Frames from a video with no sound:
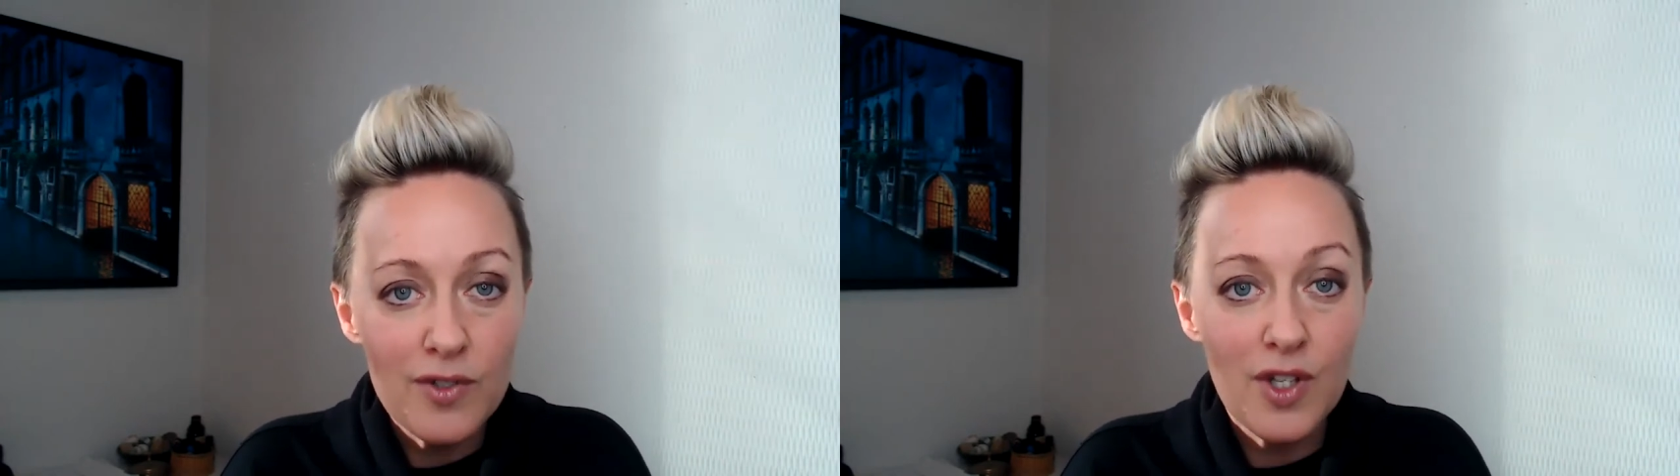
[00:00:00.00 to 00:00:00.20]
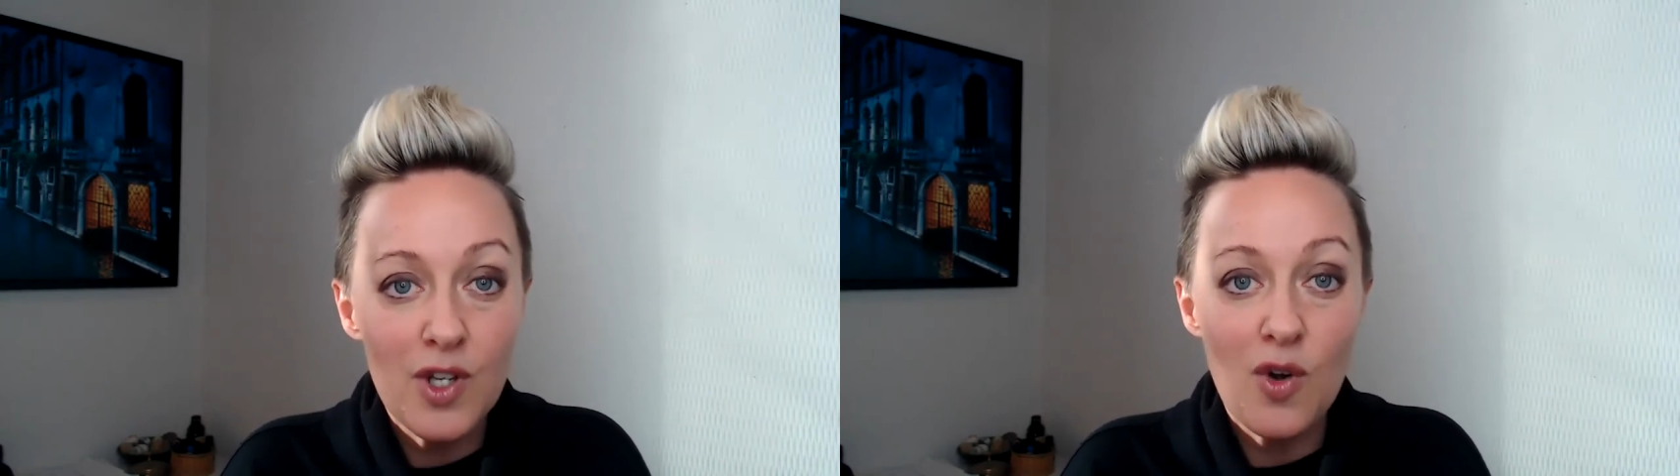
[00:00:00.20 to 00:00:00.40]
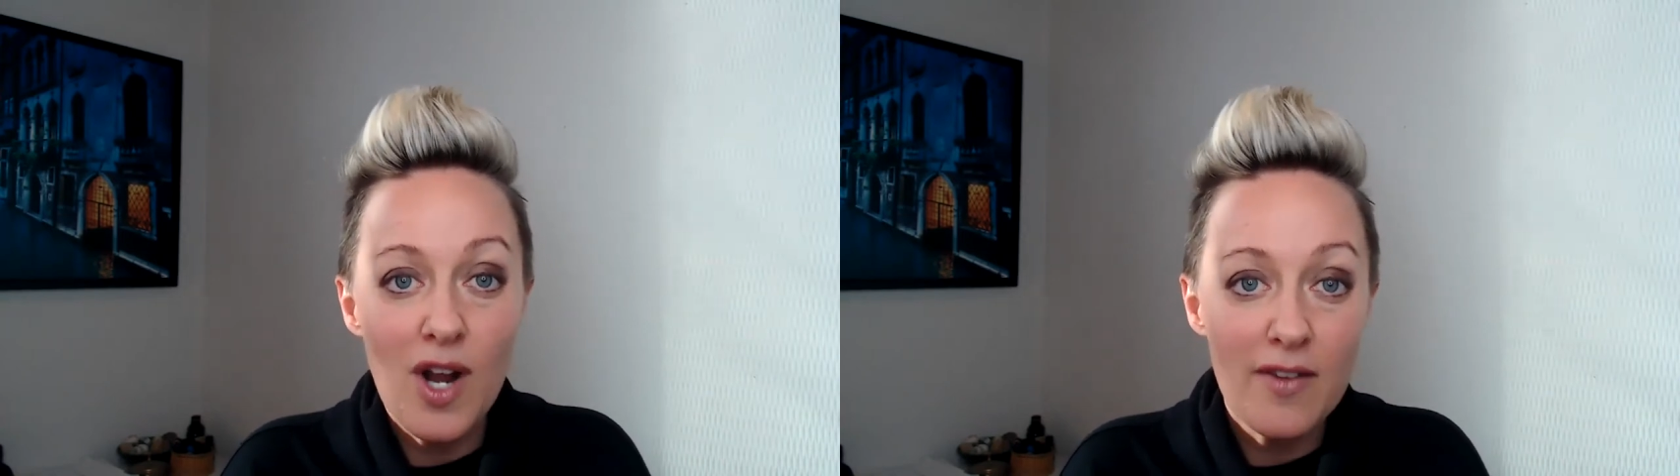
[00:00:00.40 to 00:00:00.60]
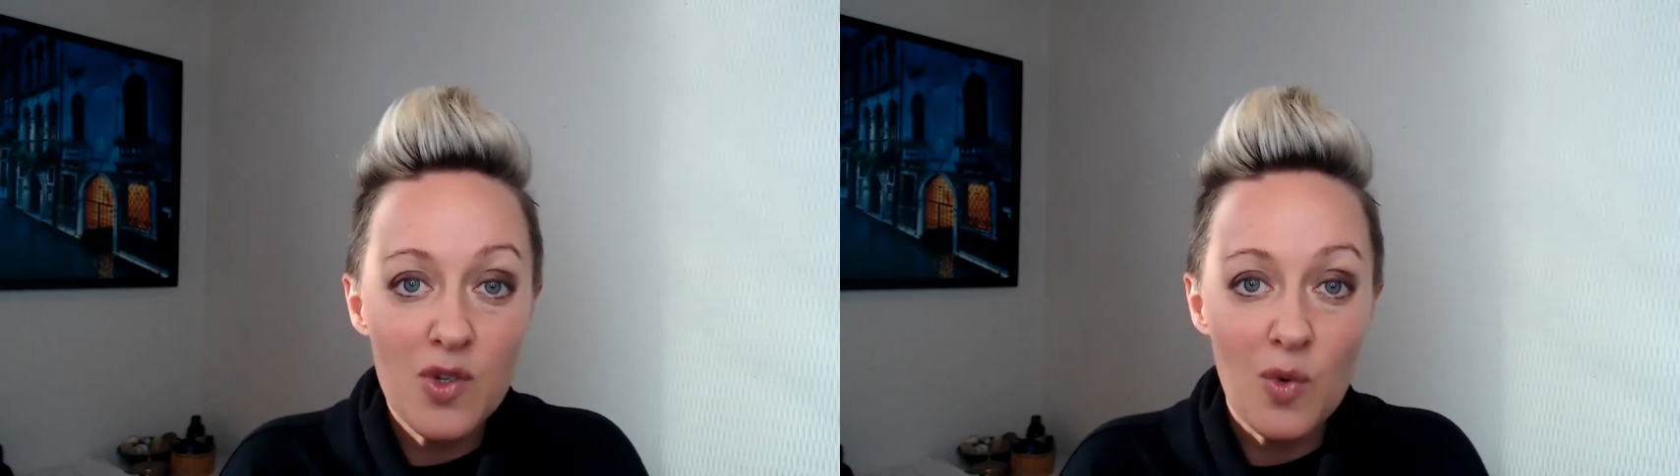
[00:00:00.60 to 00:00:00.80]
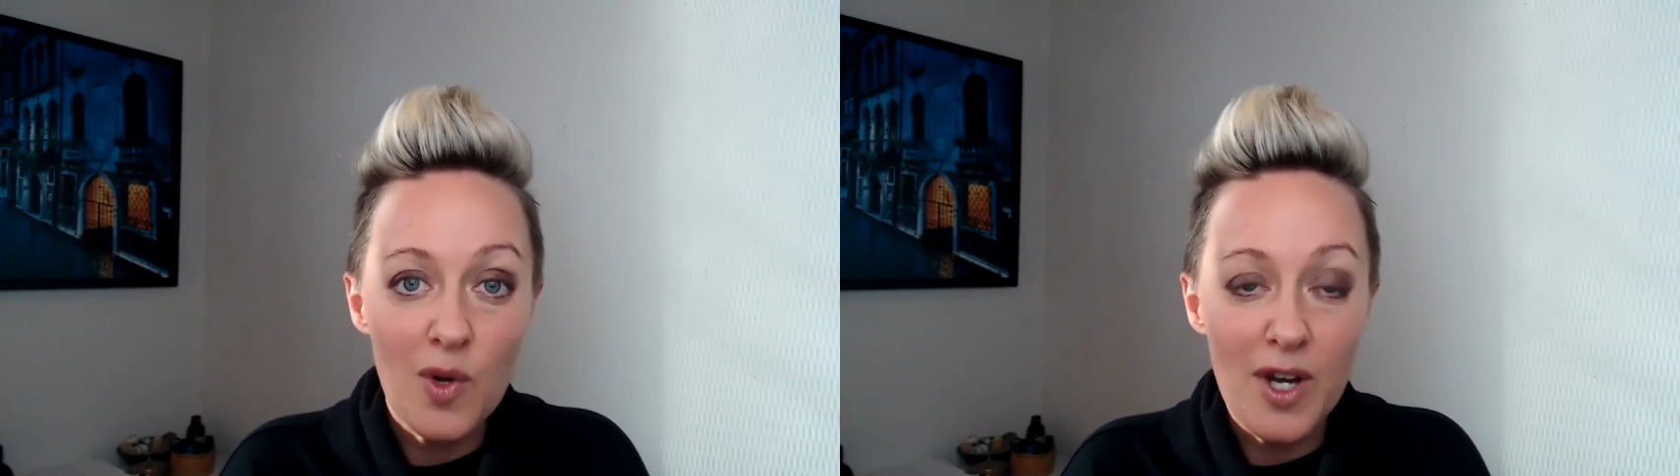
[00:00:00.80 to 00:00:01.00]
so you don't have
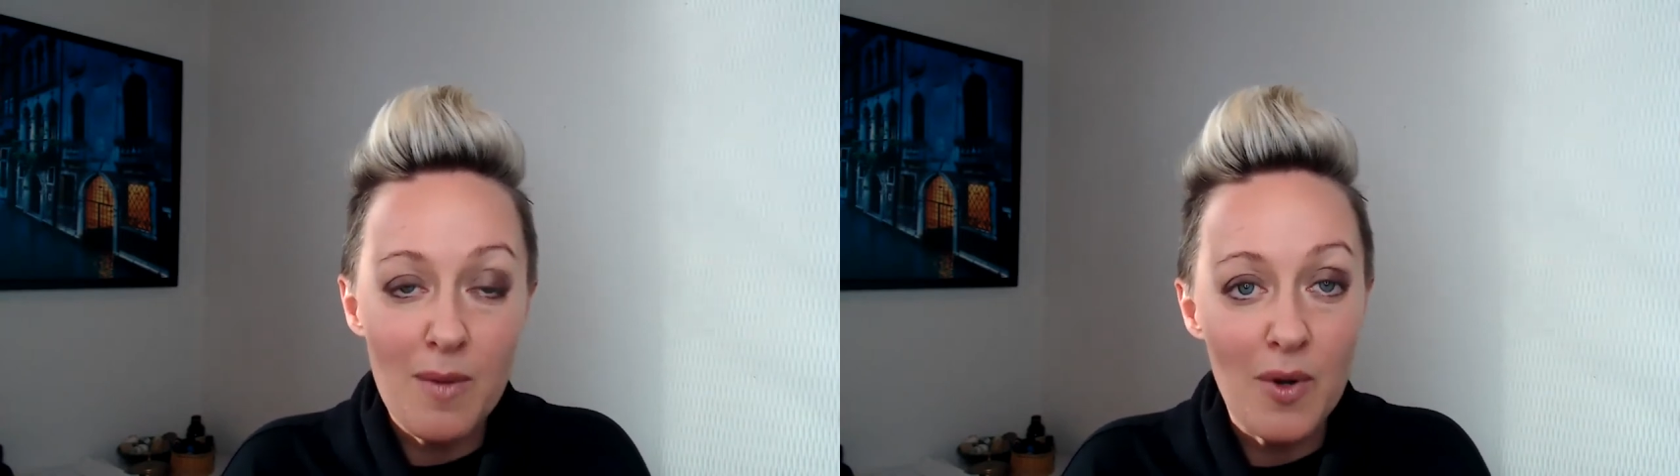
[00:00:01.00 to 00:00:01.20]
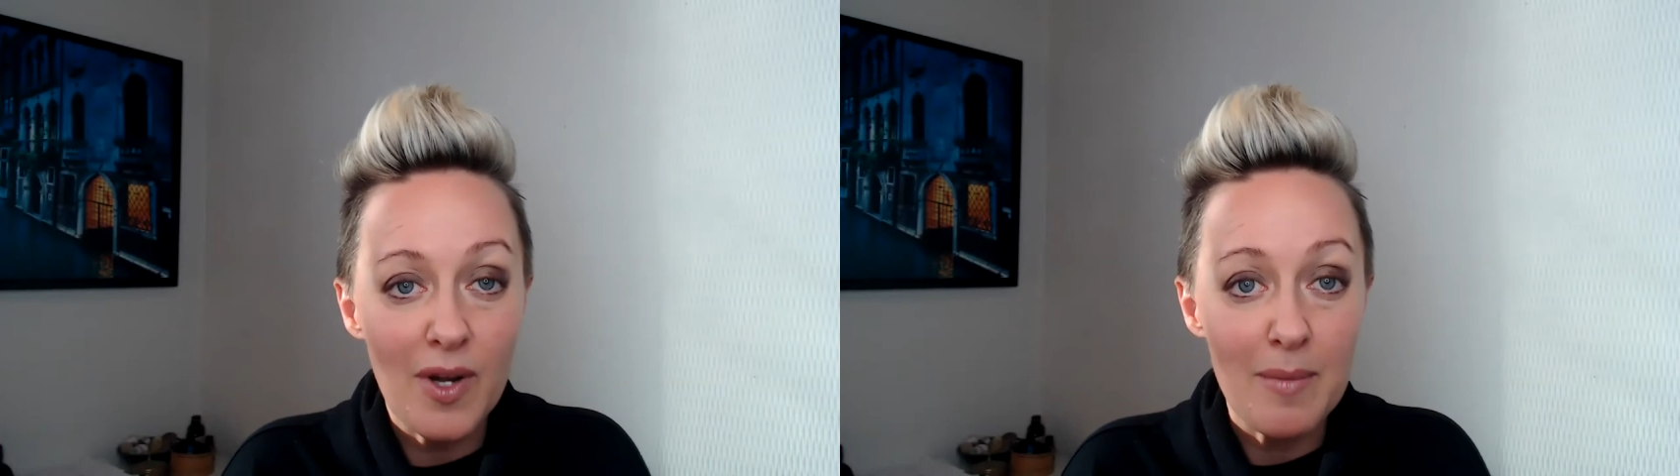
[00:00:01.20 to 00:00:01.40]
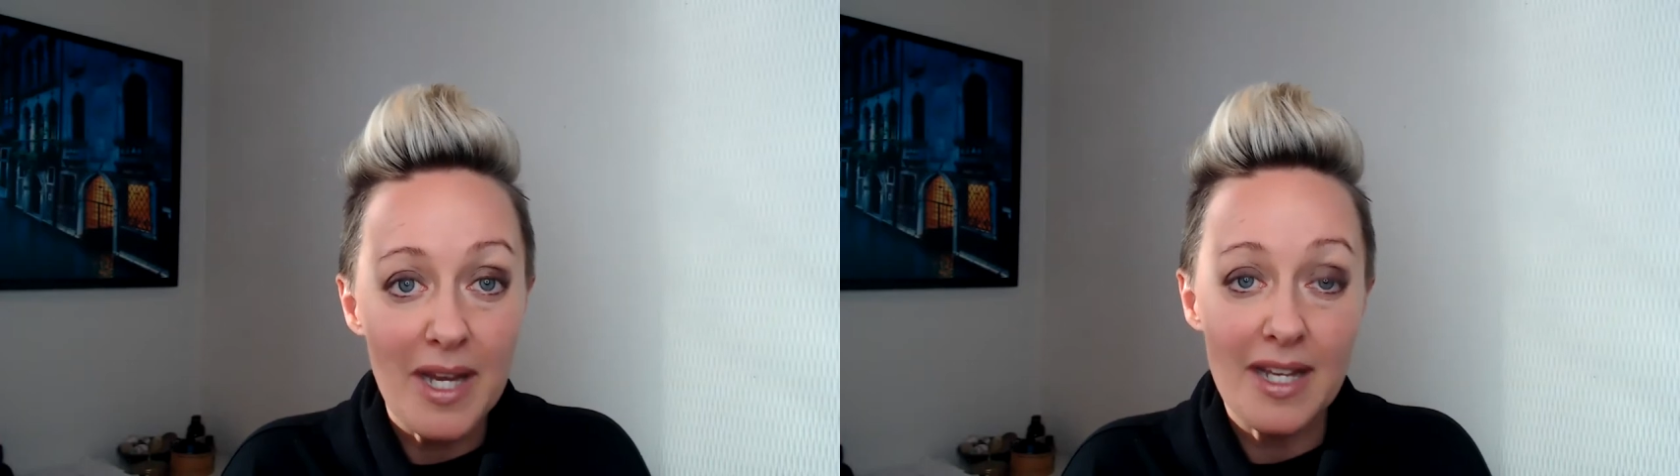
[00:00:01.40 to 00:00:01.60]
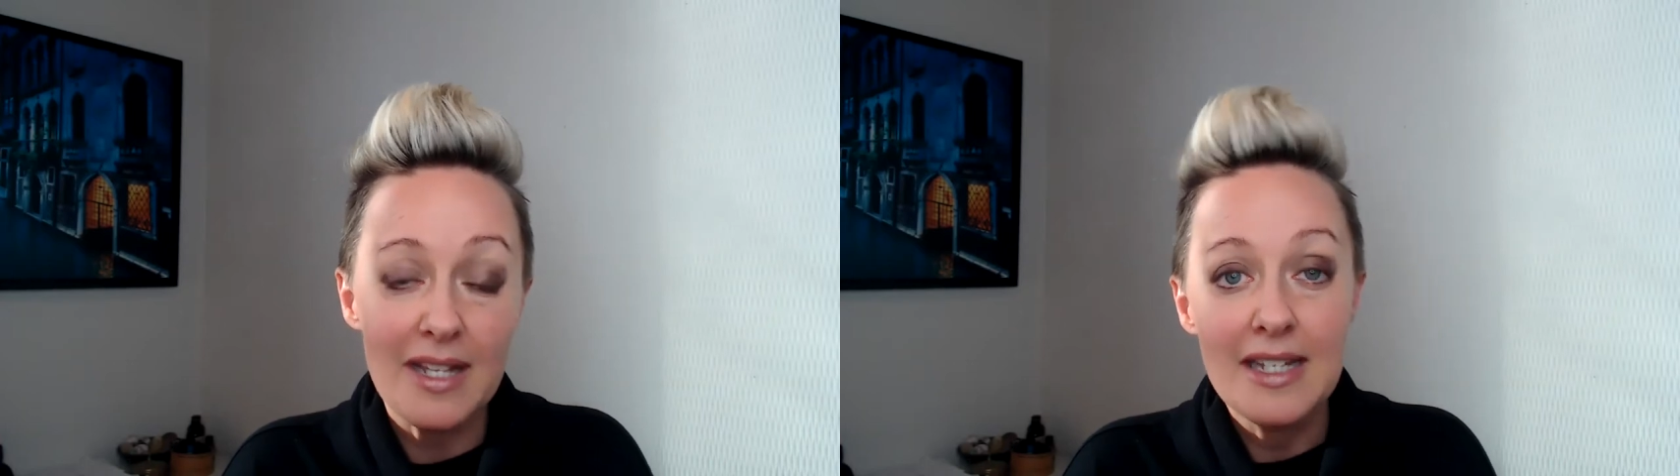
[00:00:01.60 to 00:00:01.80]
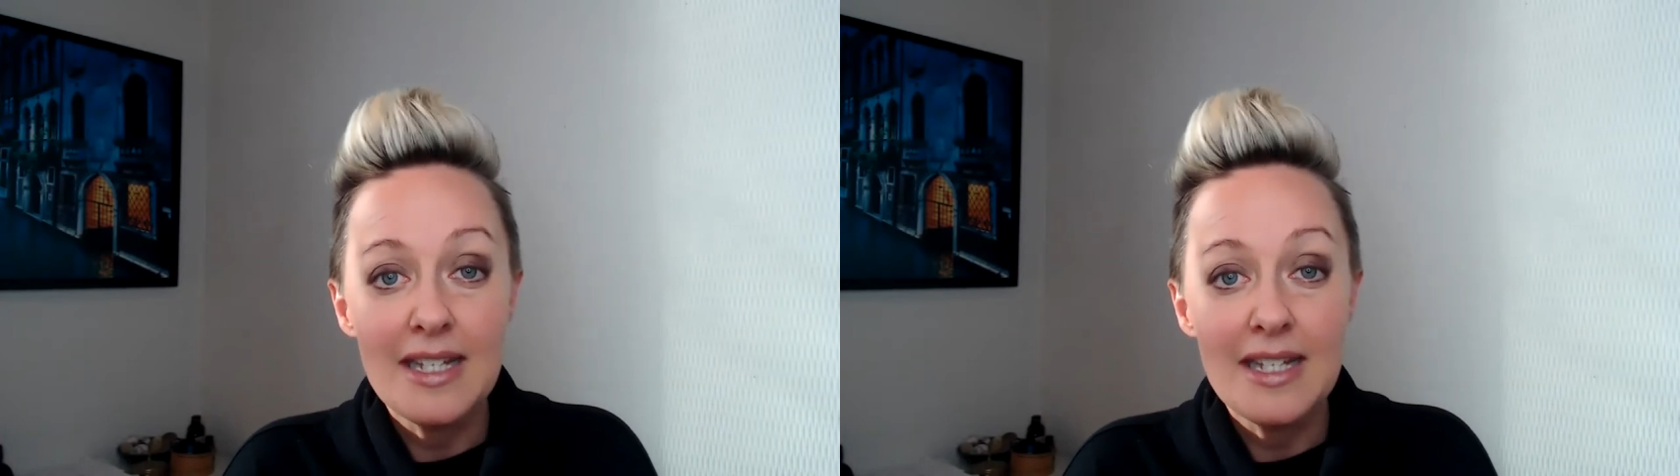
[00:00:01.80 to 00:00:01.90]
to worry about am I